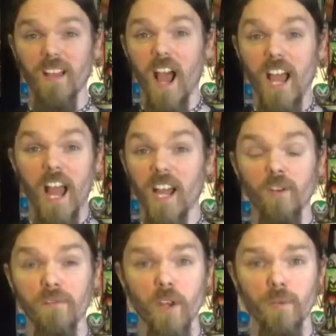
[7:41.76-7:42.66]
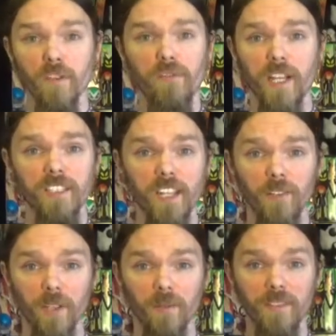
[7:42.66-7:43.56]
I don't even know what to fucking
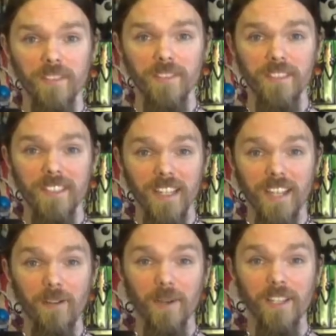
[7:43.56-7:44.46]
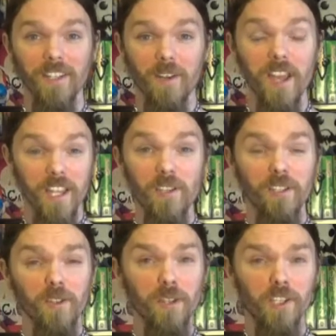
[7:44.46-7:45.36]
tell you. Like, I really don't. You could
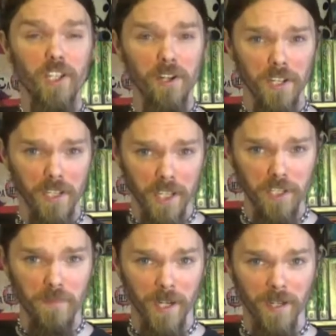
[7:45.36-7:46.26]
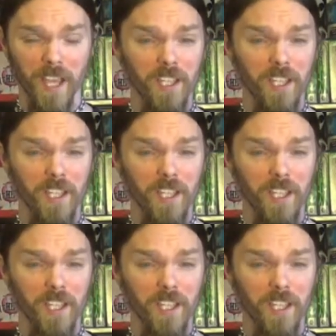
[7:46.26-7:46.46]
do this shit on a lunch break.